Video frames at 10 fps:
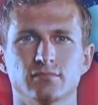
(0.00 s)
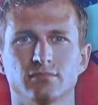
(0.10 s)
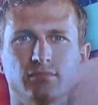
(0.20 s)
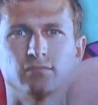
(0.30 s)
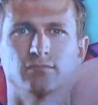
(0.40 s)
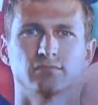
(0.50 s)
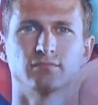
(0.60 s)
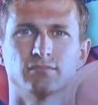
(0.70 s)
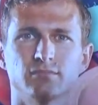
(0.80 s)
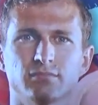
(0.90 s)
at Manchester
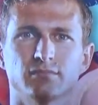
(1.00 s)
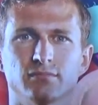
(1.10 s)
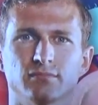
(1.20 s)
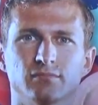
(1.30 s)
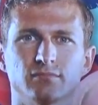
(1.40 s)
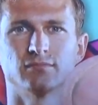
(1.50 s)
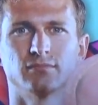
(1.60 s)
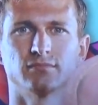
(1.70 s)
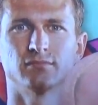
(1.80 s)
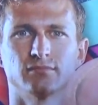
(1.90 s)
United. Uh,
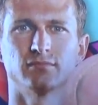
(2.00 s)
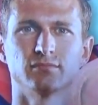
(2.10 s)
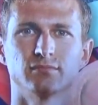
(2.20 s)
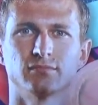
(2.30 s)
PSV